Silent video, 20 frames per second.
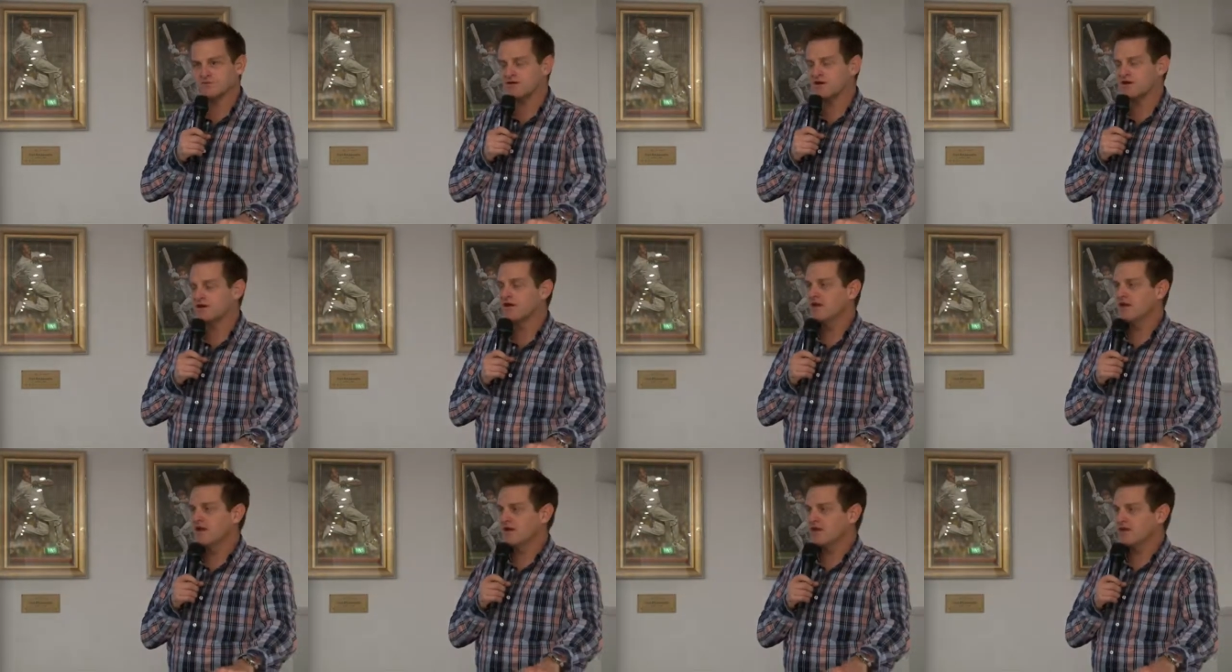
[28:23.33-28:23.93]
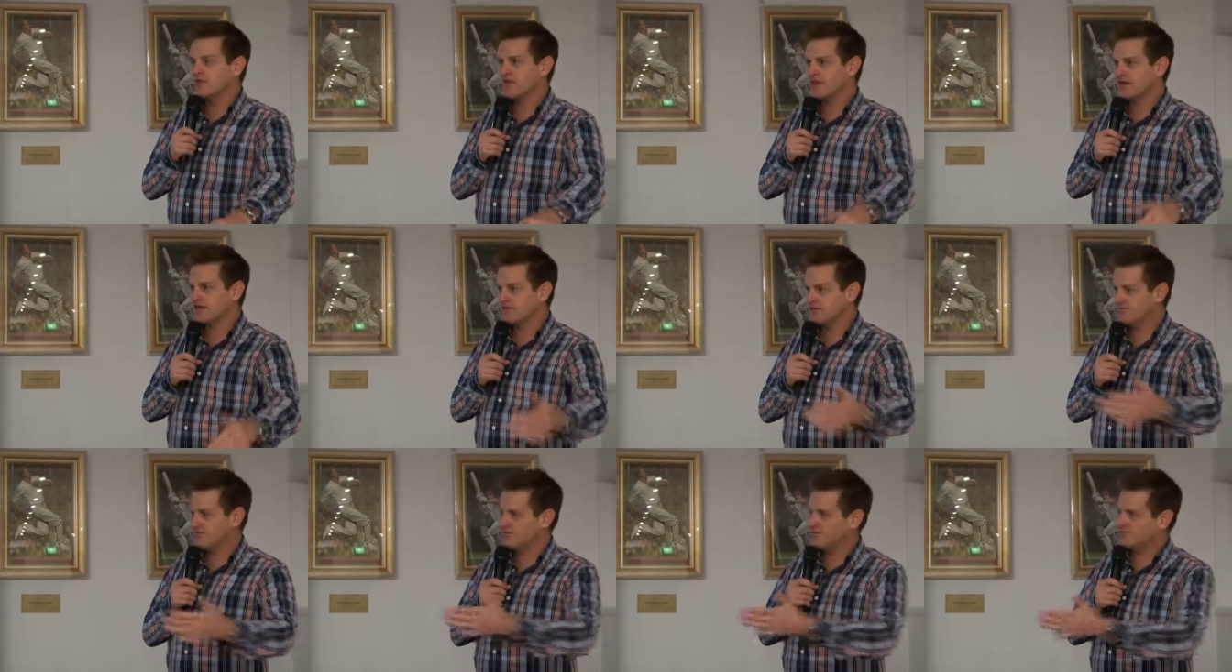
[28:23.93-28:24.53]
But I, I
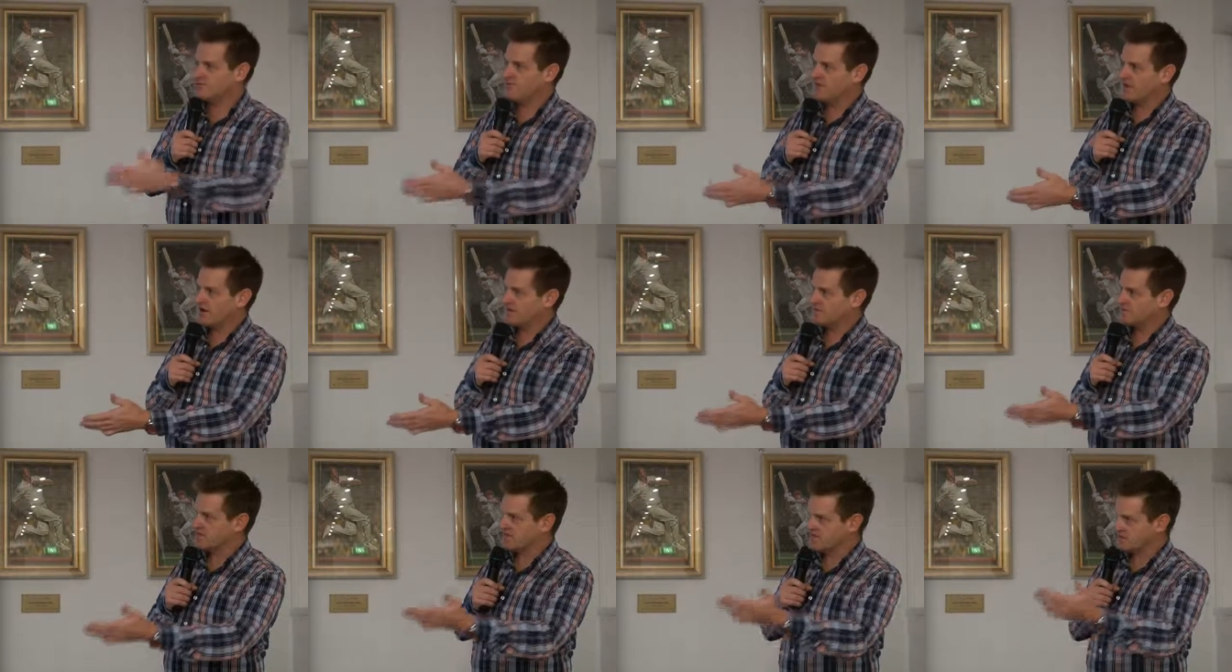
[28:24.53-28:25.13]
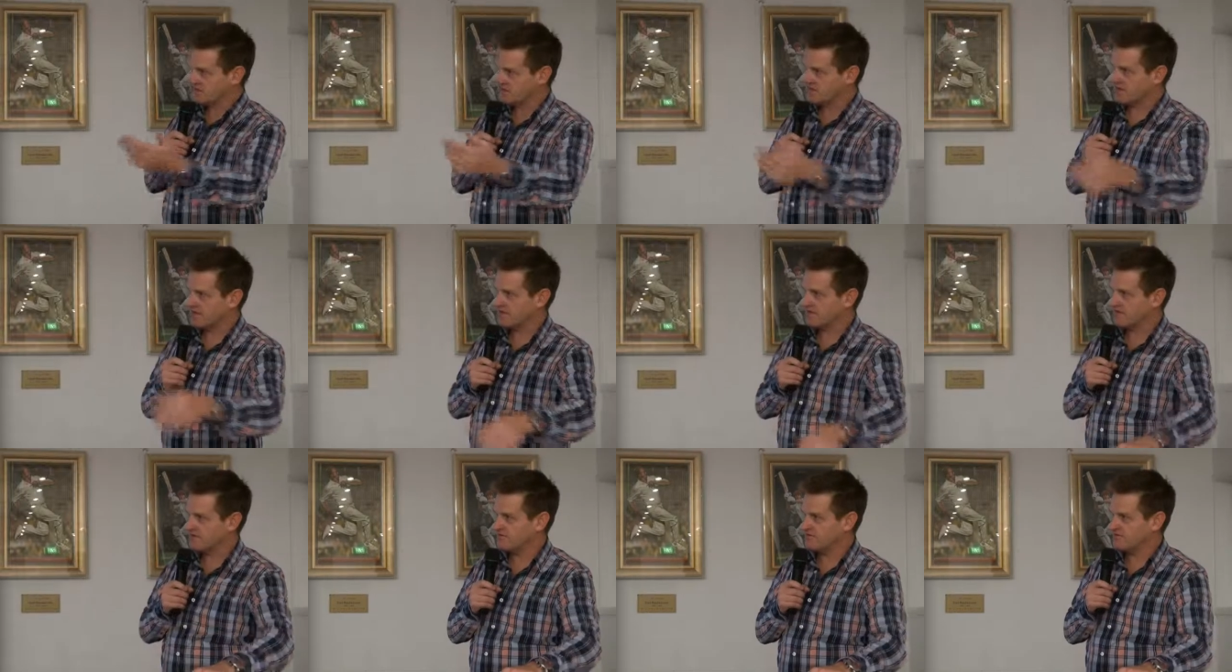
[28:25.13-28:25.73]
thank you for inviting me in, and I
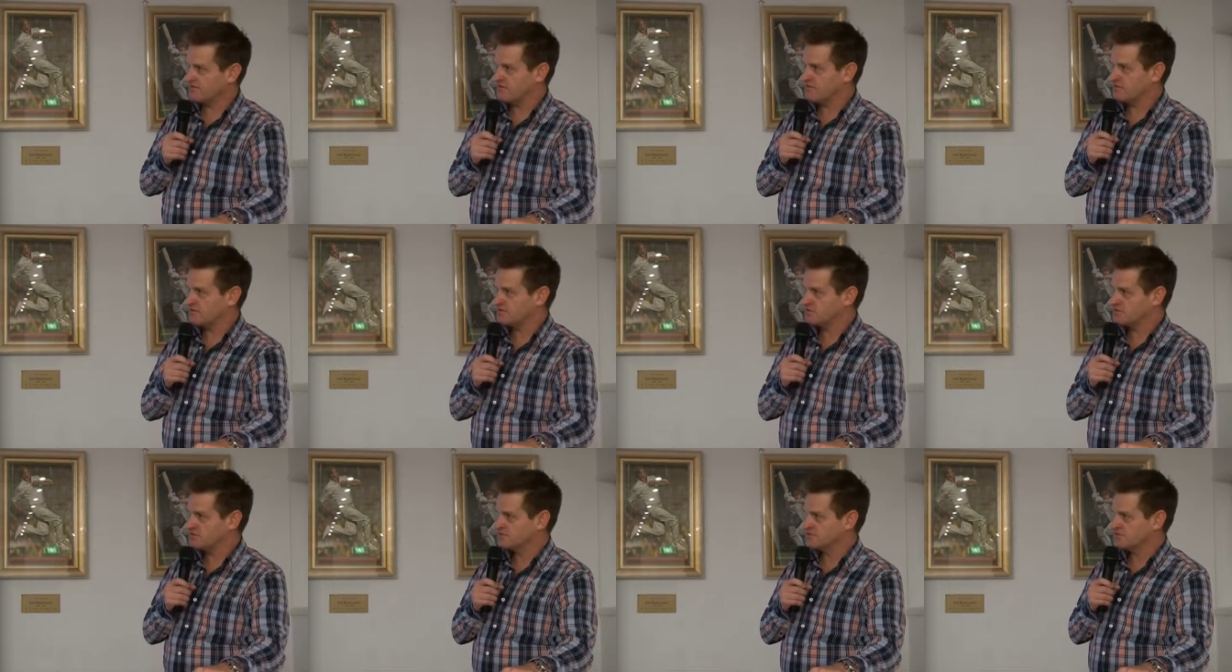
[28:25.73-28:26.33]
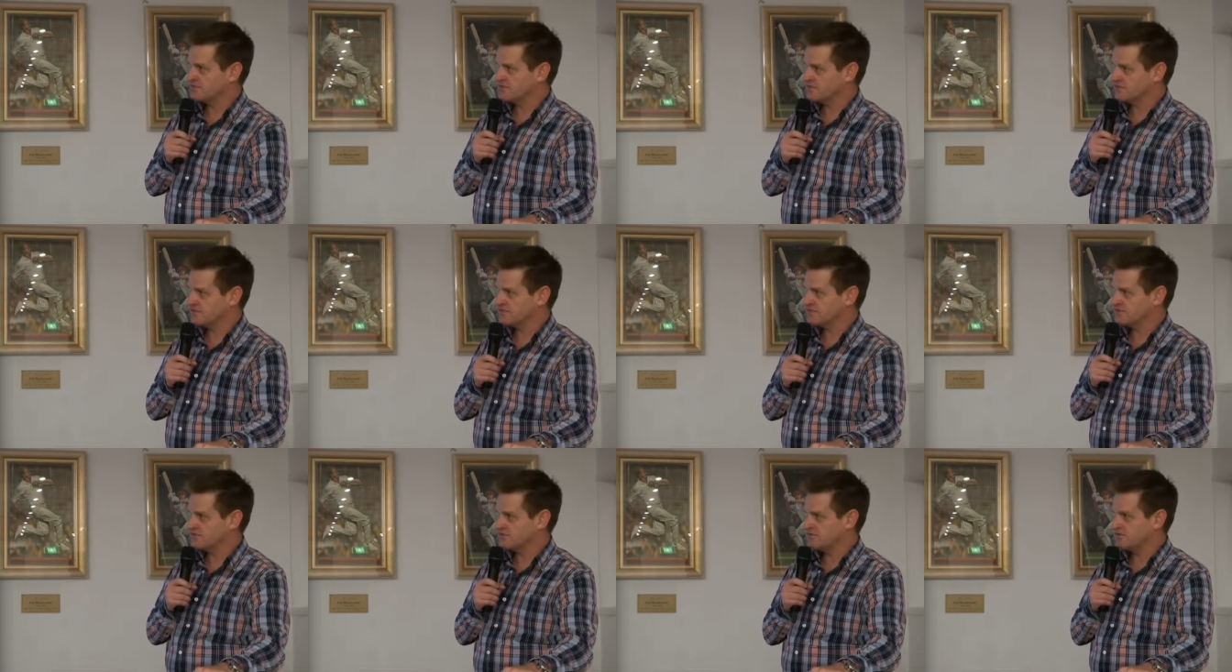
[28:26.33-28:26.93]
thank you for the
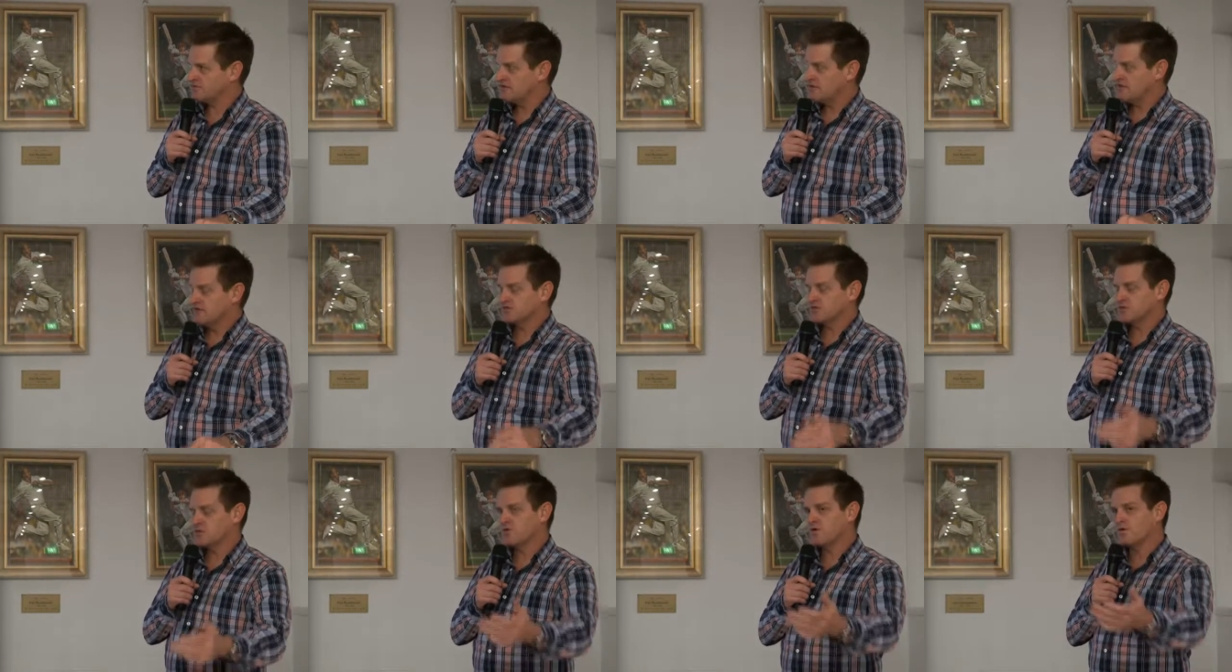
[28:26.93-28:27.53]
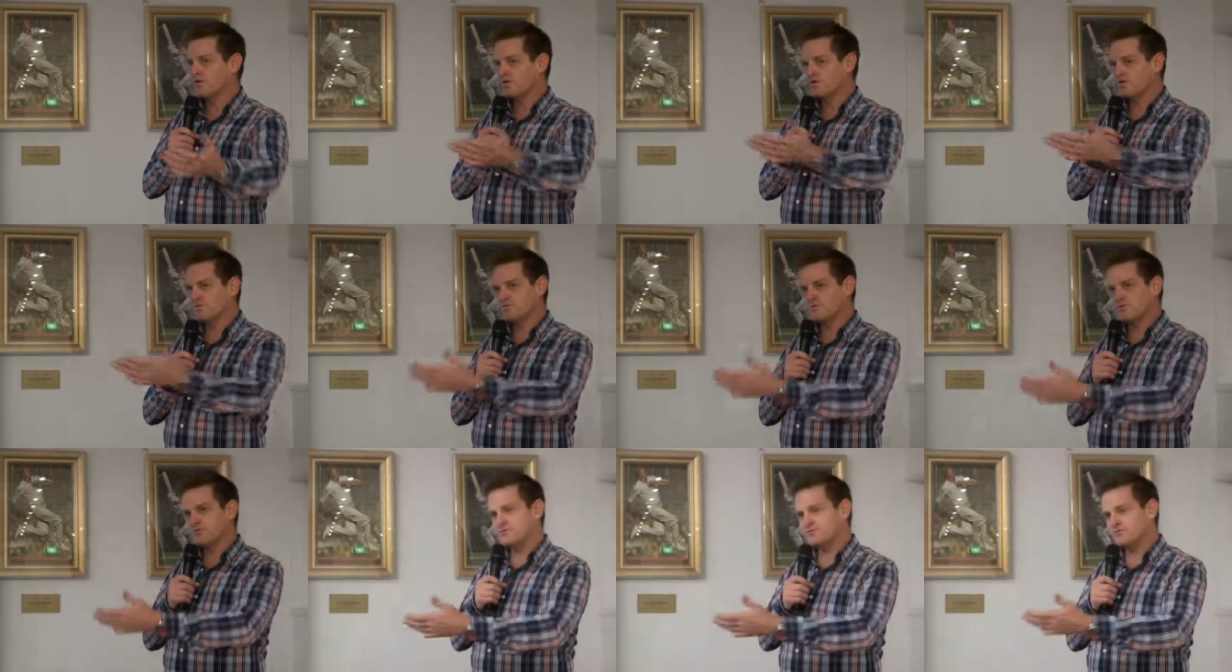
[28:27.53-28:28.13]
opportunity to, to
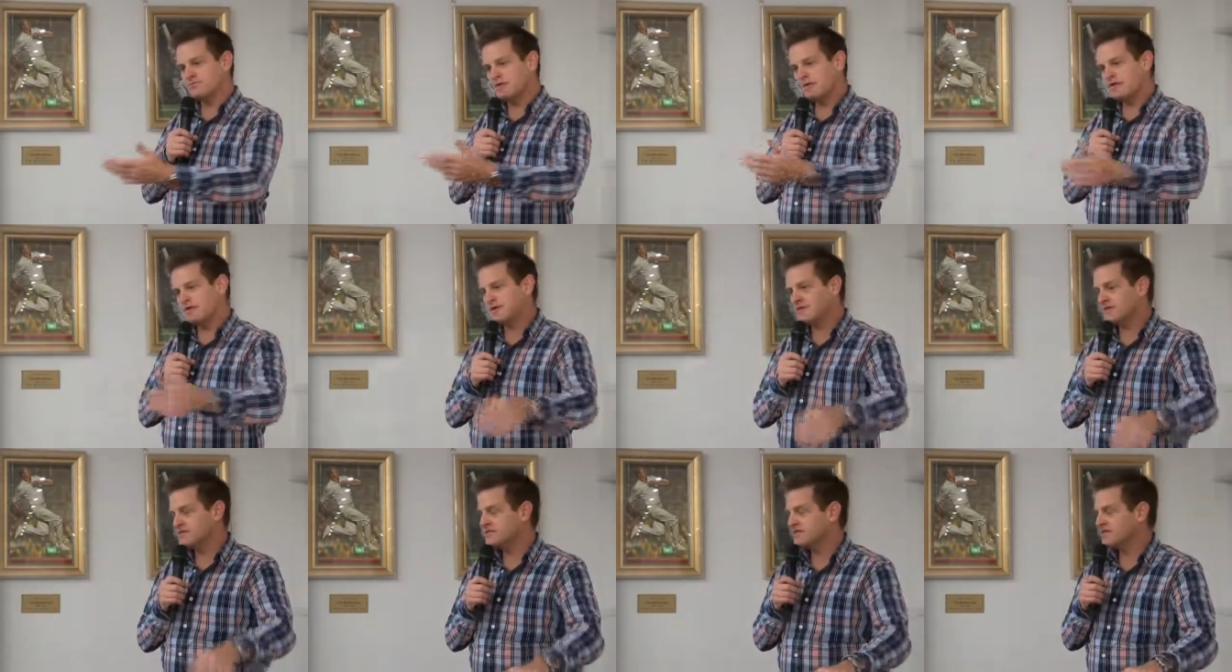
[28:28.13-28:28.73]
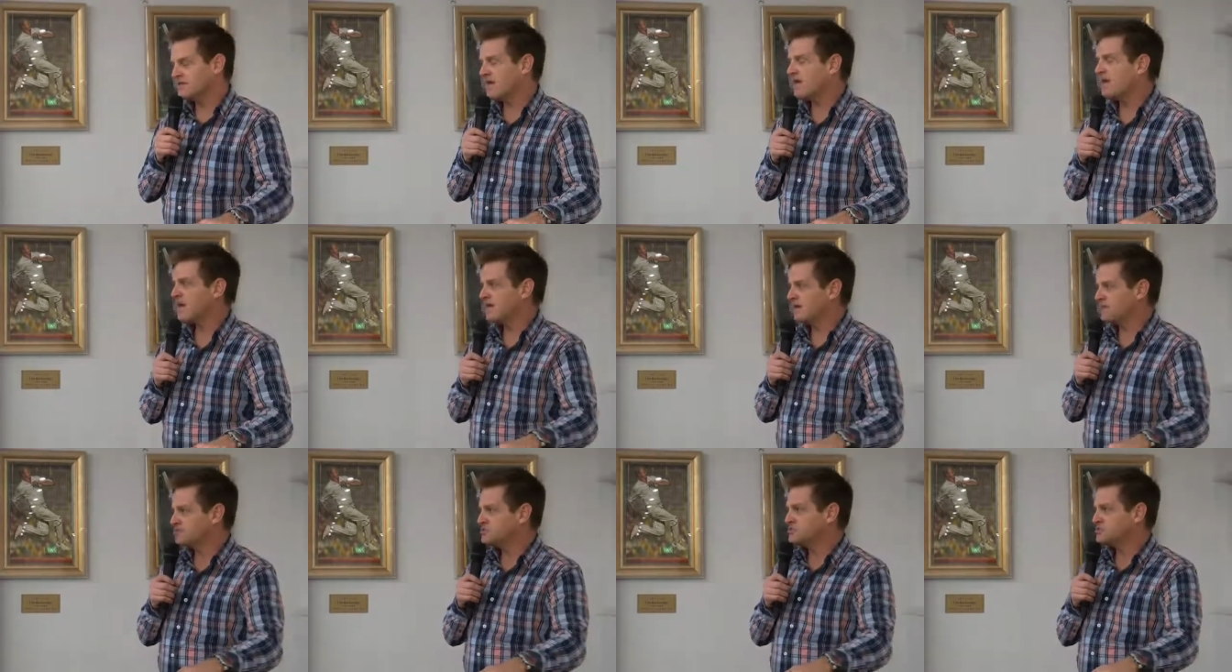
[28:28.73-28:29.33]
welcome you into the
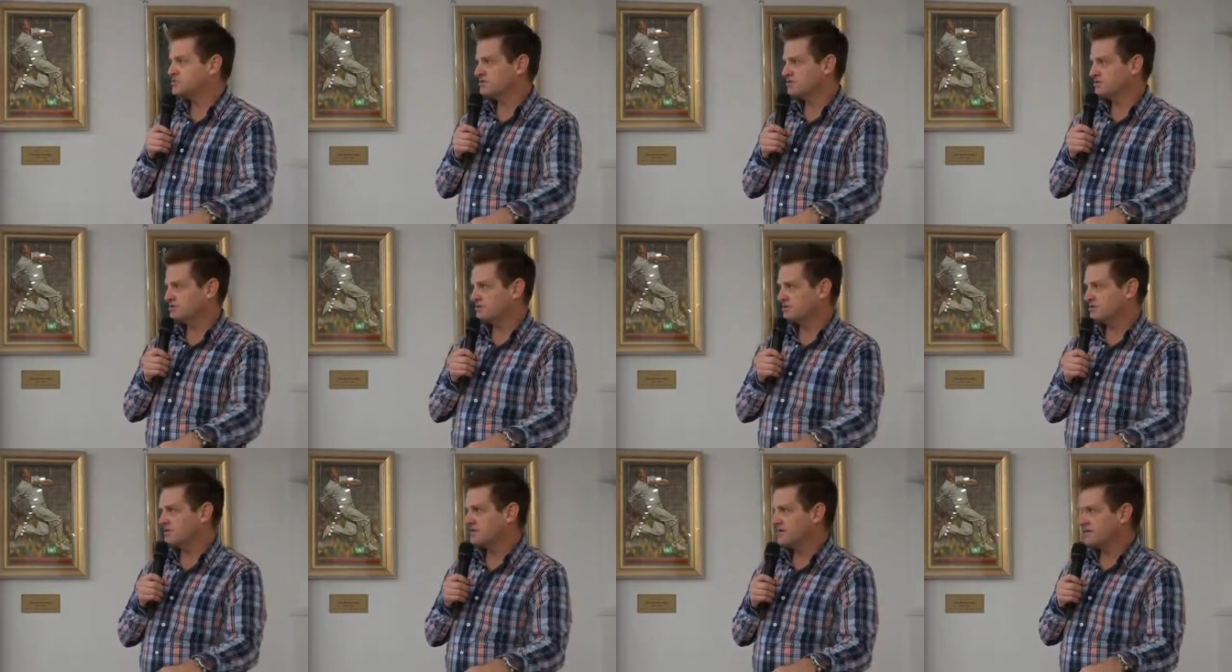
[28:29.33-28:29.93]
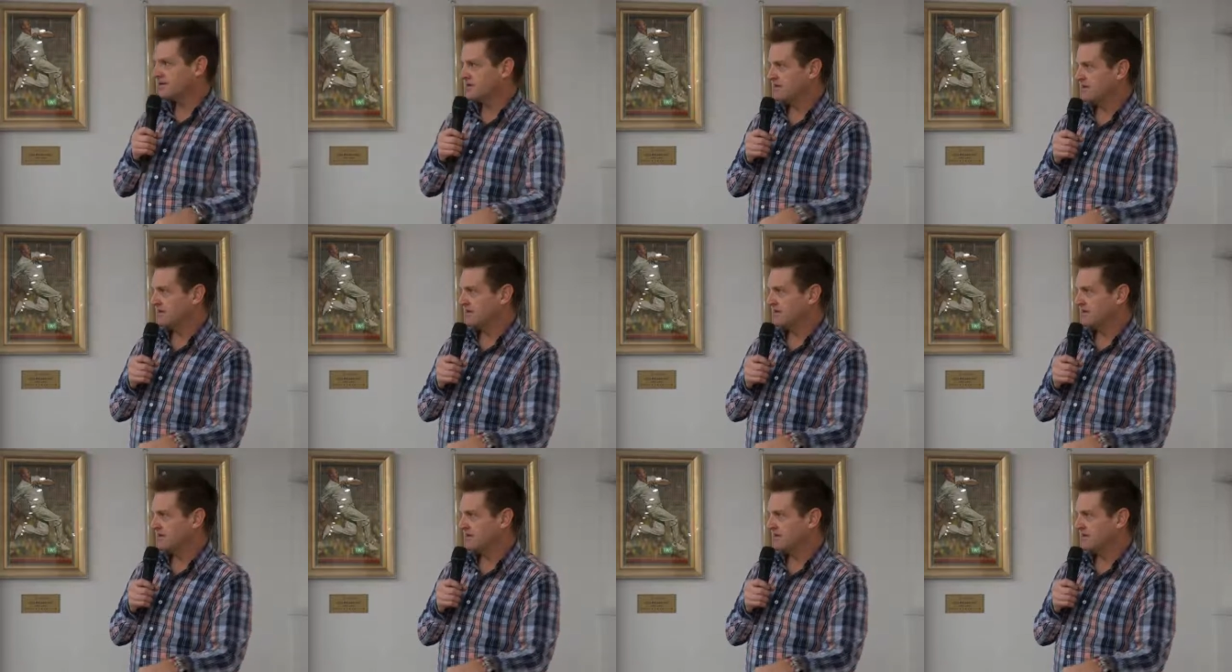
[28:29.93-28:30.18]
hands journey